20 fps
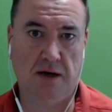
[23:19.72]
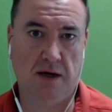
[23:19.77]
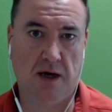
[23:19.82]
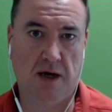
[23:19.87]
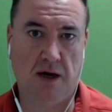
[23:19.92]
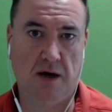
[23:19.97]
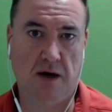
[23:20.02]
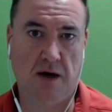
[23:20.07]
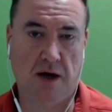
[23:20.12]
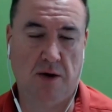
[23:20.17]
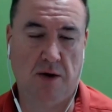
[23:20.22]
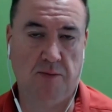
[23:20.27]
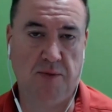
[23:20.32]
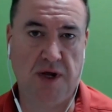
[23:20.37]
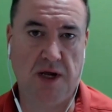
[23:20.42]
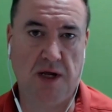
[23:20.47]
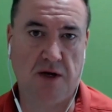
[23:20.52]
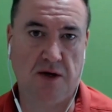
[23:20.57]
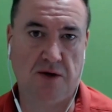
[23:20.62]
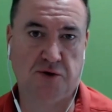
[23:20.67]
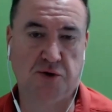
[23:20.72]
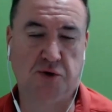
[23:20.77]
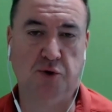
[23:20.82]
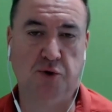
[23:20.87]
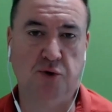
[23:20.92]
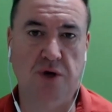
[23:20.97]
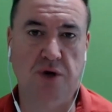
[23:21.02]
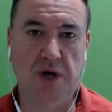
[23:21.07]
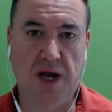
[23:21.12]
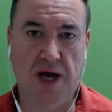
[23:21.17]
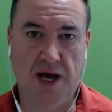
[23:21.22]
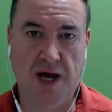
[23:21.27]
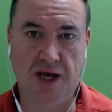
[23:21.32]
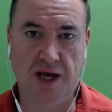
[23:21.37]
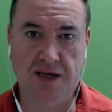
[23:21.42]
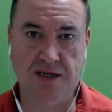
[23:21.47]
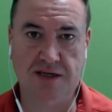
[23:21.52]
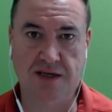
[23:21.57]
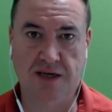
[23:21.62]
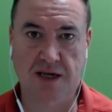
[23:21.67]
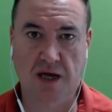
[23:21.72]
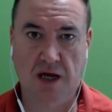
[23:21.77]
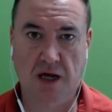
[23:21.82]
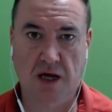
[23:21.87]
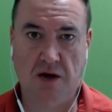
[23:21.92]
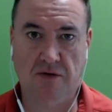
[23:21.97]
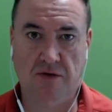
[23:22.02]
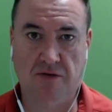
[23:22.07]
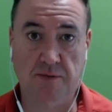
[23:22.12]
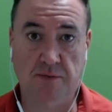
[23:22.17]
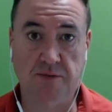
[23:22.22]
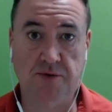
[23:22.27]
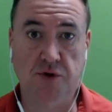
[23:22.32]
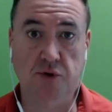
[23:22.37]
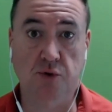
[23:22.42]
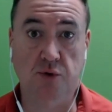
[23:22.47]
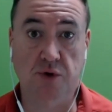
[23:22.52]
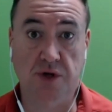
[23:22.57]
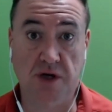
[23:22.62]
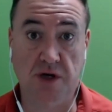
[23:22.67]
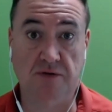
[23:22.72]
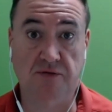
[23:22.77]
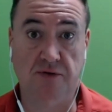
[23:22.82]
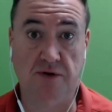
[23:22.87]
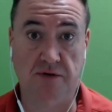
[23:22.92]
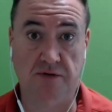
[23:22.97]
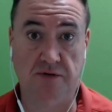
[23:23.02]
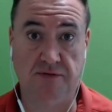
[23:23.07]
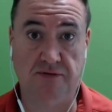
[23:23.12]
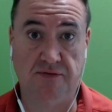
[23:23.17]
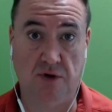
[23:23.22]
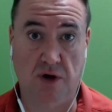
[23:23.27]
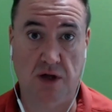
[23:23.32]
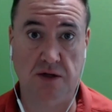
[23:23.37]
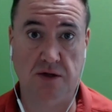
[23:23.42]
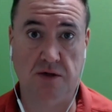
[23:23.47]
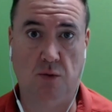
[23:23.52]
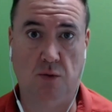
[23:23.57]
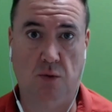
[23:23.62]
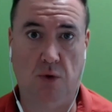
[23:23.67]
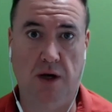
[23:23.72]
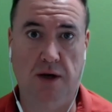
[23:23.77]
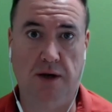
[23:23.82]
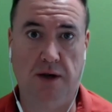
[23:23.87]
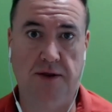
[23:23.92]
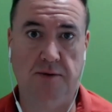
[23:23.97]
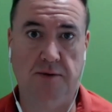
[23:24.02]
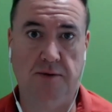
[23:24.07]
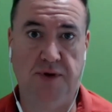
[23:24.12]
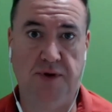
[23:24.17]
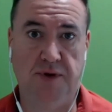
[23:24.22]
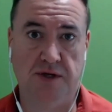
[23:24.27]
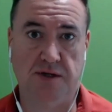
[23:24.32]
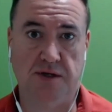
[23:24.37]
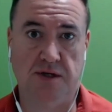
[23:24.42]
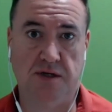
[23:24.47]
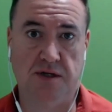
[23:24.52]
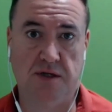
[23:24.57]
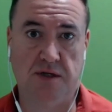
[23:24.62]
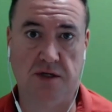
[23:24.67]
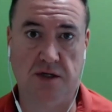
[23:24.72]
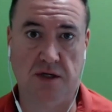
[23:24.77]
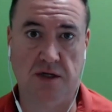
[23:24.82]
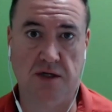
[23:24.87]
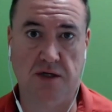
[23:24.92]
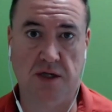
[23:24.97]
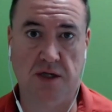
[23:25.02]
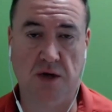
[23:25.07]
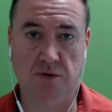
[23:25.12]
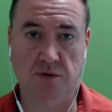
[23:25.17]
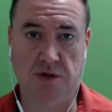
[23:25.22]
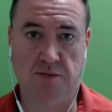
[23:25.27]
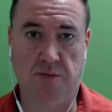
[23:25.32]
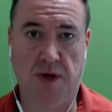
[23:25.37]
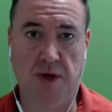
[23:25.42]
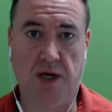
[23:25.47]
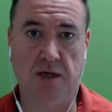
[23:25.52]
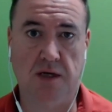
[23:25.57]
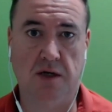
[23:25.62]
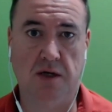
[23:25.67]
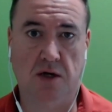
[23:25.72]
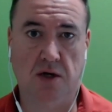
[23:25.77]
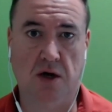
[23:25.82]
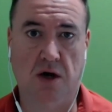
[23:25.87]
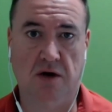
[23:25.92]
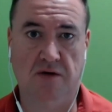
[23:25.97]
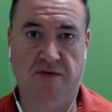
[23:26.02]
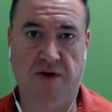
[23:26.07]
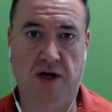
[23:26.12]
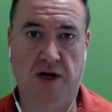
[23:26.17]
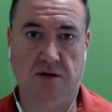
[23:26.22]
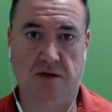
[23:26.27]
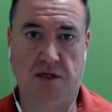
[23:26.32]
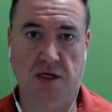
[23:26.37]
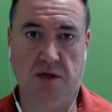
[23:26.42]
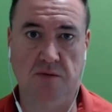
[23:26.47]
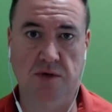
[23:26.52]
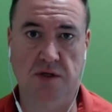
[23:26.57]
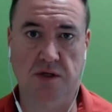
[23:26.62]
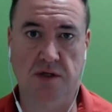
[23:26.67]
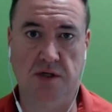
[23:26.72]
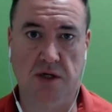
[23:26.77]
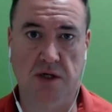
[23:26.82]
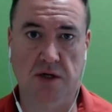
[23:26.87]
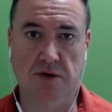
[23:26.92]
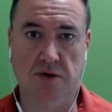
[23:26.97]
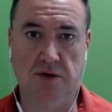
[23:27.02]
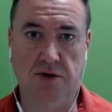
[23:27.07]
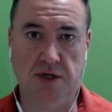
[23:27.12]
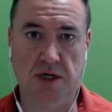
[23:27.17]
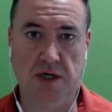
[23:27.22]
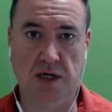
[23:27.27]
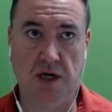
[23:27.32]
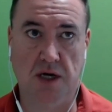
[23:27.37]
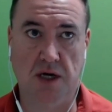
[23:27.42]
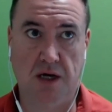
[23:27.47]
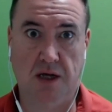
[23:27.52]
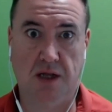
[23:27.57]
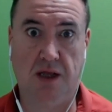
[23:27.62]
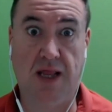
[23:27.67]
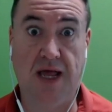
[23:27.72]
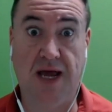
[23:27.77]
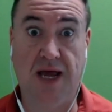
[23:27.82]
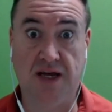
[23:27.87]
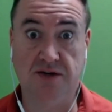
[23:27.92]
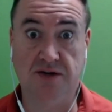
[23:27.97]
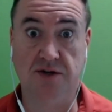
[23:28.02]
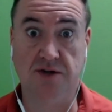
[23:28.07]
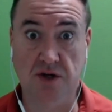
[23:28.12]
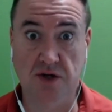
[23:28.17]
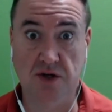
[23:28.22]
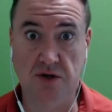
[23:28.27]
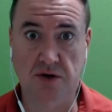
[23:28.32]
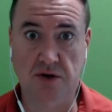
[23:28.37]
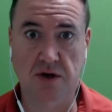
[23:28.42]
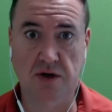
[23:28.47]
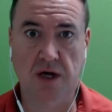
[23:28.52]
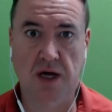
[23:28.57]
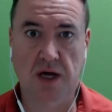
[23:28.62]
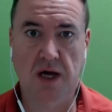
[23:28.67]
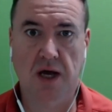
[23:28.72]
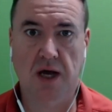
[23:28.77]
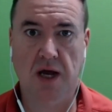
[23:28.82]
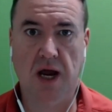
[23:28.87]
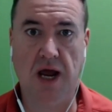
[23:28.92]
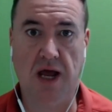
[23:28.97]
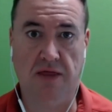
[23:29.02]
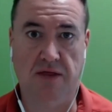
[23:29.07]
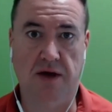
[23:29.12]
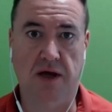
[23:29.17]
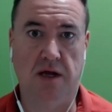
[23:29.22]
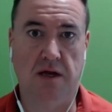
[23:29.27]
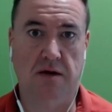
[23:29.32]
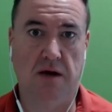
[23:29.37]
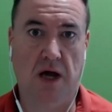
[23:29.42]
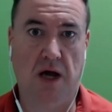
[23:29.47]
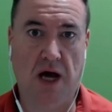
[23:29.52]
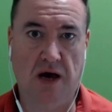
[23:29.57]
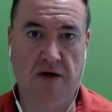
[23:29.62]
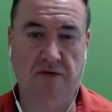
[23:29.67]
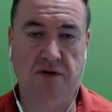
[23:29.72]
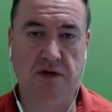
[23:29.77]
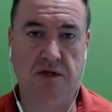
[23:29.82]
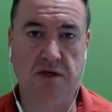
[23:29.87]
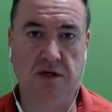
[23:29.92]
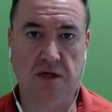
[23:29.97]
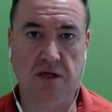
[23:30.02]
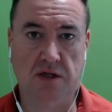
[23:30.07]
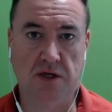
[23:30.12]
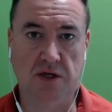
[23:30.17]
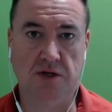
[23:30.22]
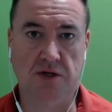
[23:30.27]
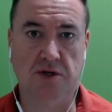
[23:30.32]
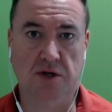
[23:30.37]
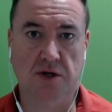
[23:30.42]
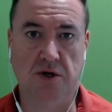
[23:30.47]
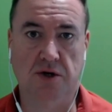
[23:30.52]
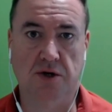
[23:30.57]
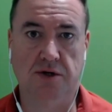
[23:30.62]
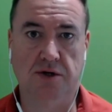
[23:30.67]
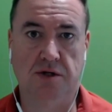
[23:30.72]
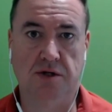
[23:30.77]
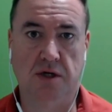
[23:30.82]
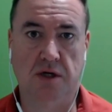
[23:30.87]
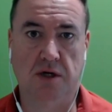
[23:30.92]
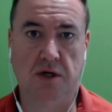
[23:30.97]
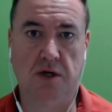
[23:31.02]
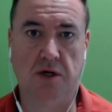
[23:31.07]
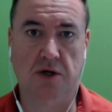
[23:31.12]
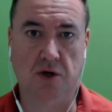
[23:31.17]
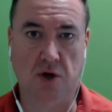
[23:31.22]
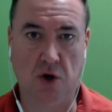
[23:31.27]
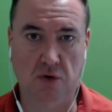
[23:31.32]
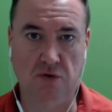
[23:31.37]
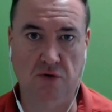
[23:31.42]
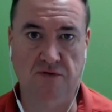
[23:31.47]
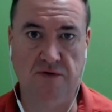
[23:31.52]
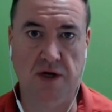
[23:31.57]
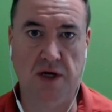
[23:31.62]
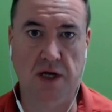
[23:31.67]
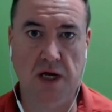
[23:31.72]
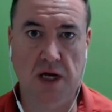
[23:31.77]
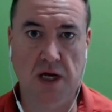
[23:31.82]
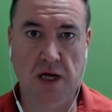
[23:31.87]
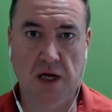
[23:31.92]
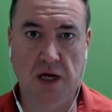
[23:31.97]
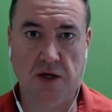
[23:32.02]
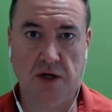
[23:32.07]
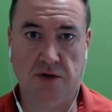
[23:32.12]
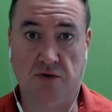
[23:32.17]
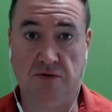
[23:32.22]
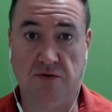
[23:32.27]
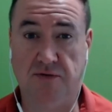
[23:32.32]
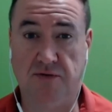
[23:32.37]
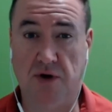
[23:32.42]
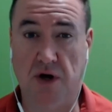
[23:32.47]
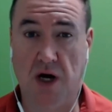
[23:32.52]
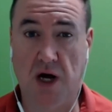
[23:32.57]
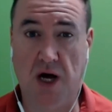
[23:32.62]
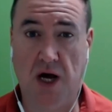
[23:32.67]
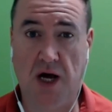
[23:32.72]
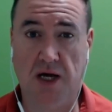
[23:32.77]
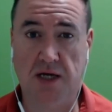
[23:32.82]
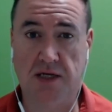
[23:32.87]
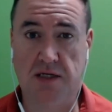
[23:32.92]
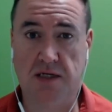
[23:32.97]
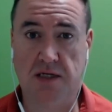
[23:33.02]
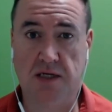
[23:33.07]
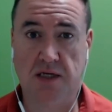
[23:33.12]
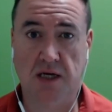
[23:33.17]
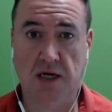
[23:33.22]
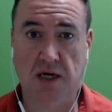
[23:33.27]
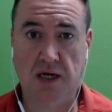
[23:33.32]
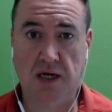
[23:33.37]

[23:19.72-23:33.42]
are being scrutinized from two different fronts. One, the business decision that was made to carve out Siemens Energy last year, and then obviously this year's COVID. So for us,